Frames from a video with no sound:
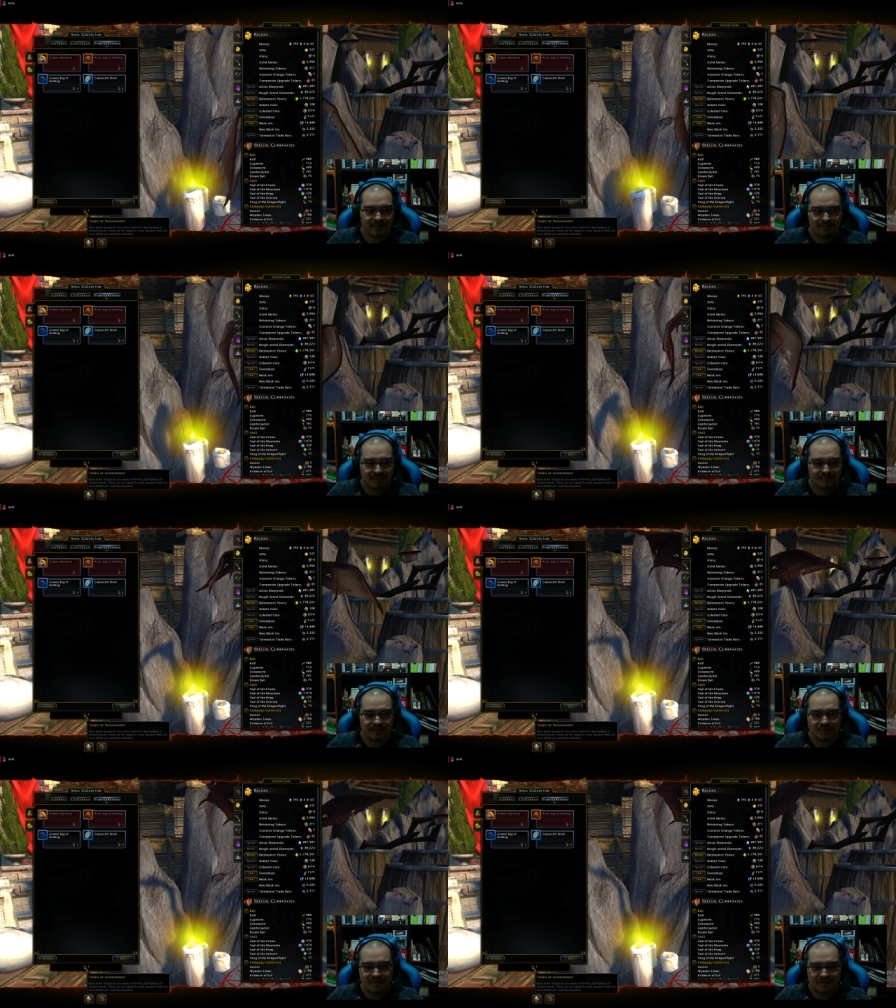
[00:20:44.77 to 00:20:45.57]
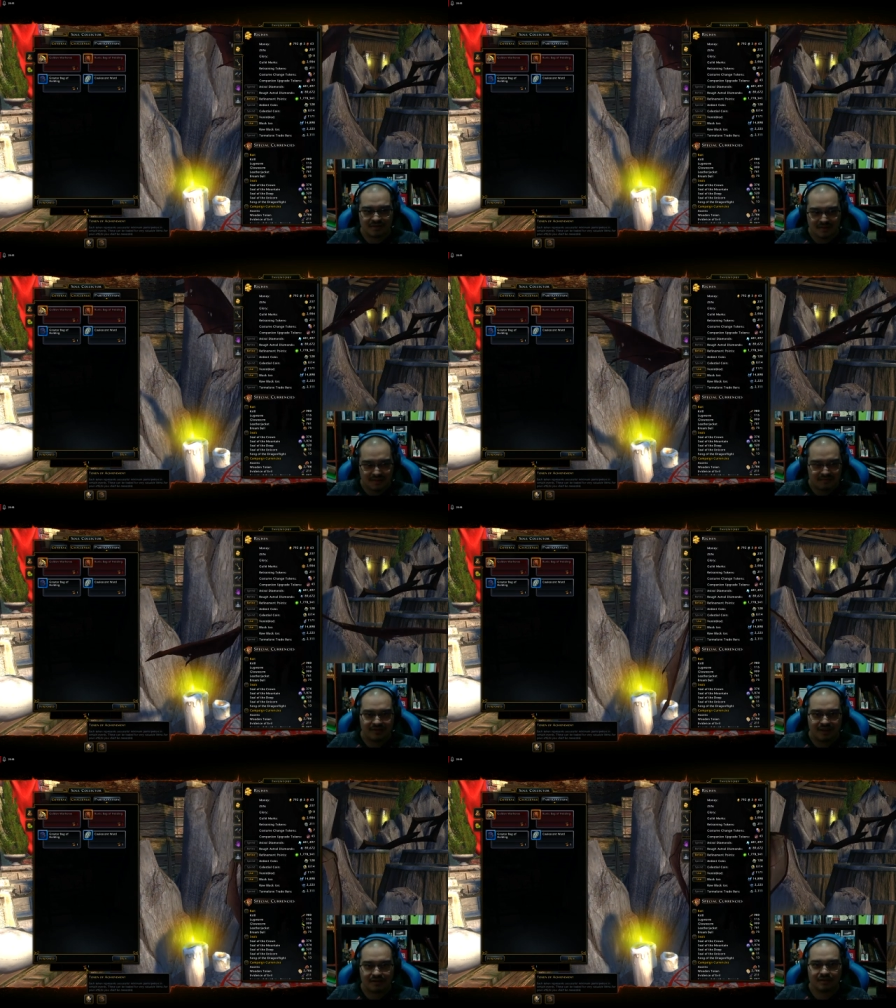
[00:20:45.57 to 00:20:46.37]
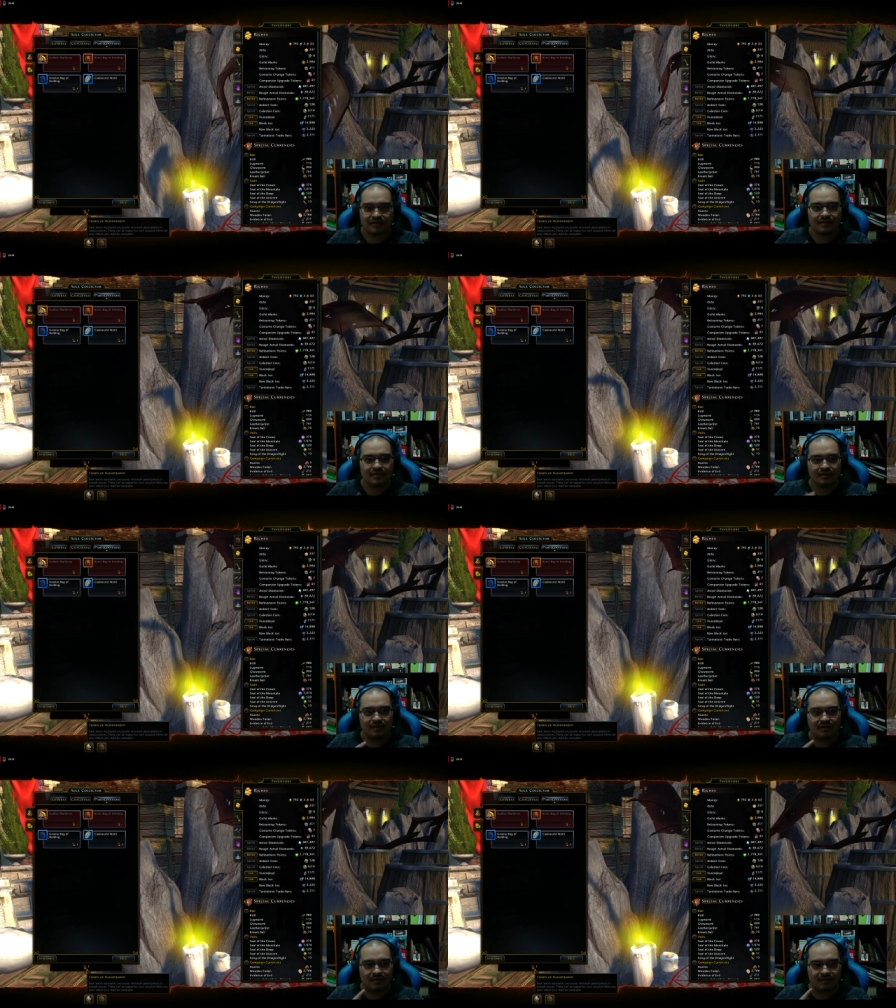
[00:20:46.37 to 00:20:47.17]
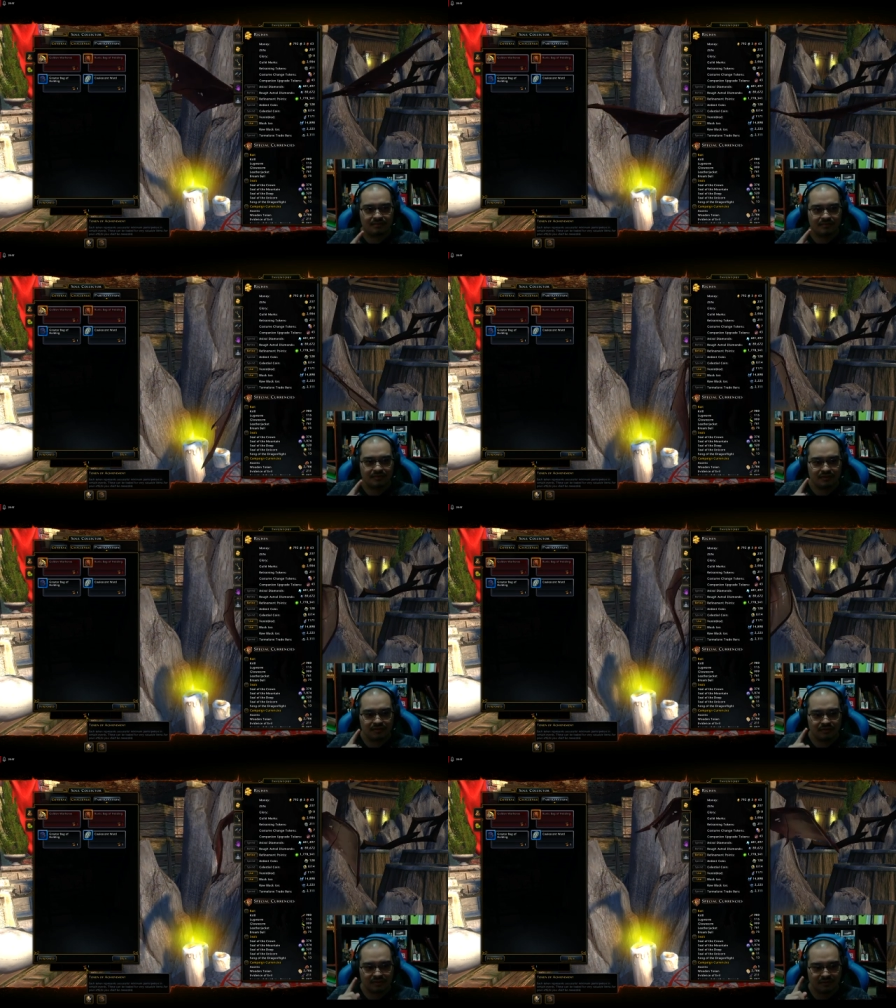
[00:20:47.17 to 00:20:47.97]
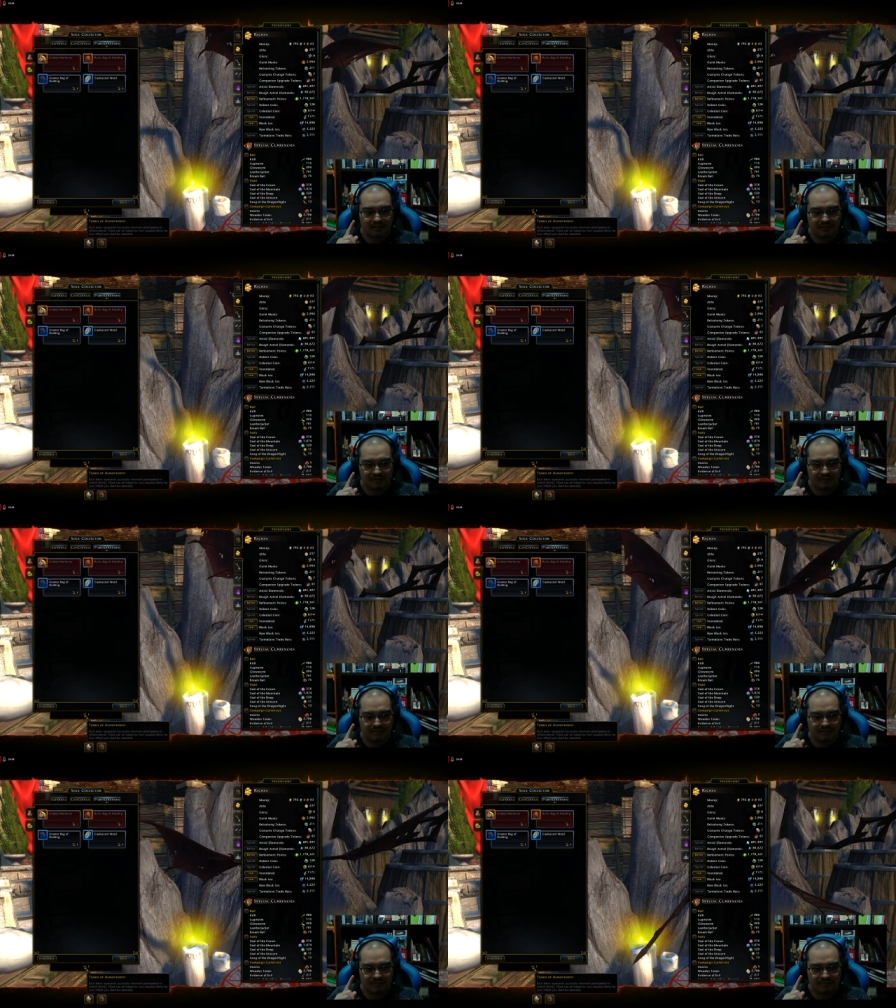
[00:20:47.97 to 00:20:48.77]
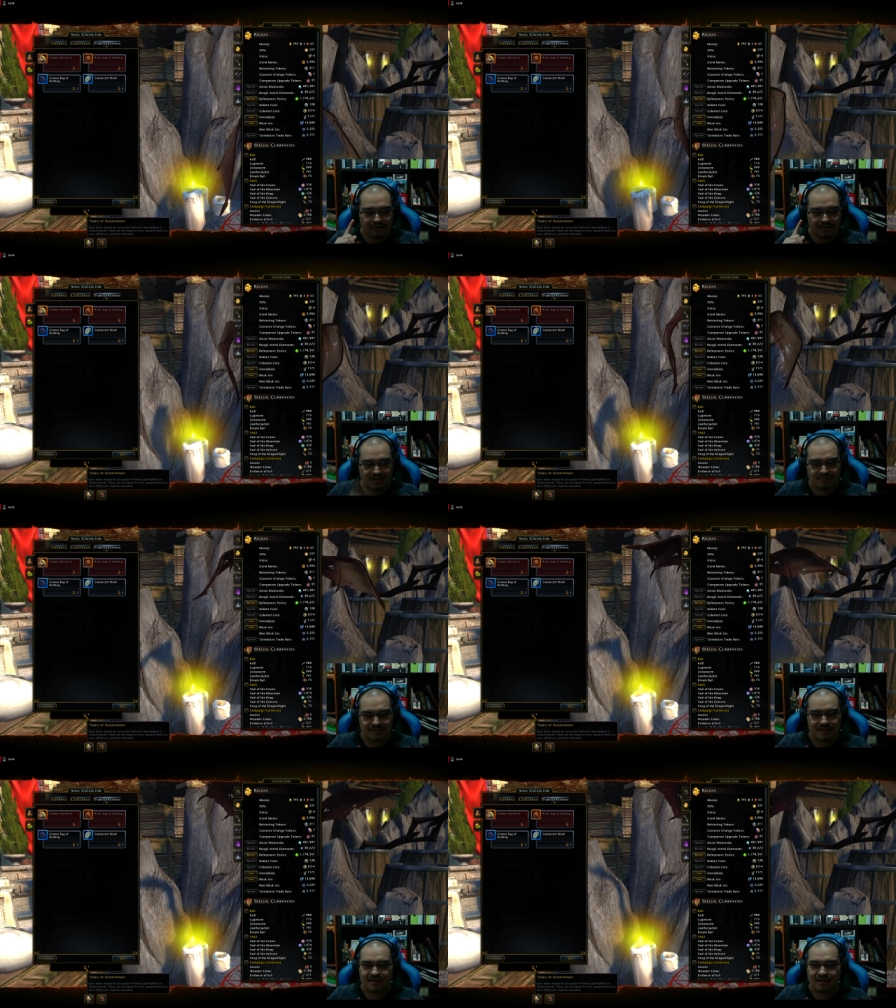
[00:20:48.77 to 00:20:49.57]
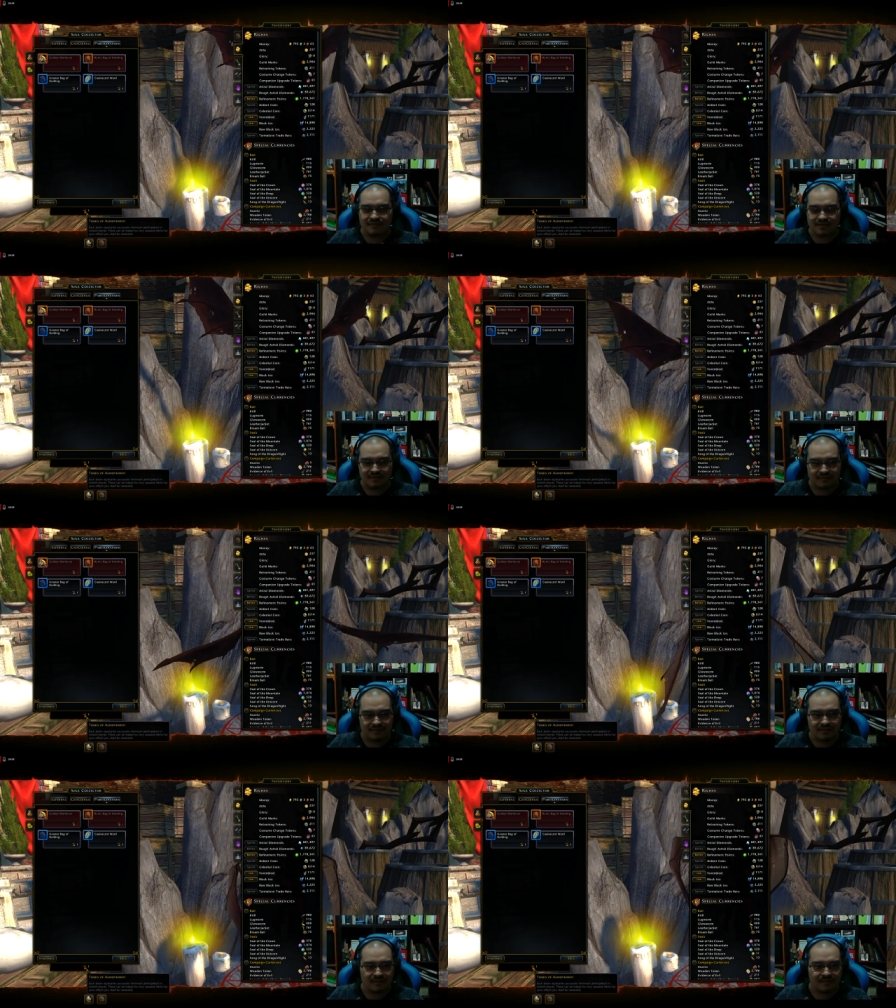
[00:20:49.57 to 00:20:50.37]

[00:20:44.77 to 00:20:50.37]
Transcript: brimstone is every day. Um, token of achievement is every seven